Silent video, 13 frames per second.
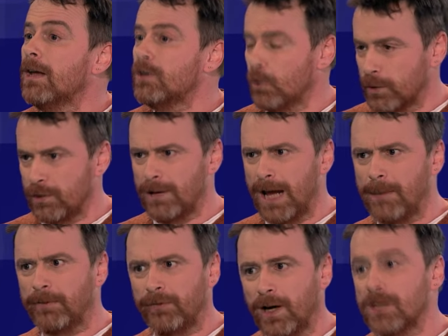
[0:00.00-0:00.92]
talk to your
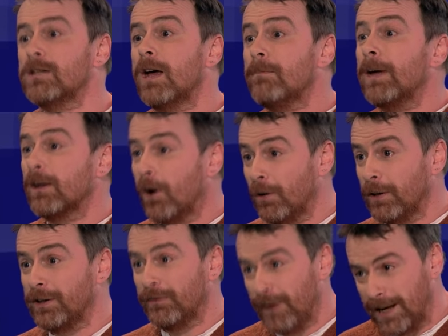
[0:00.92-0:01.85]
neighbour first, make a hole
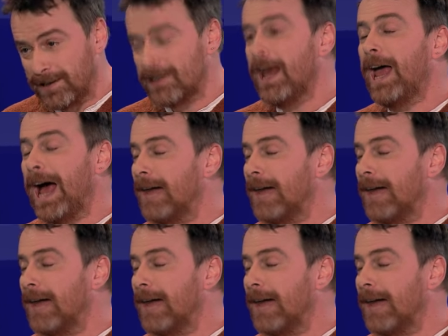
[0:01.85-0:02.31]
in the fence,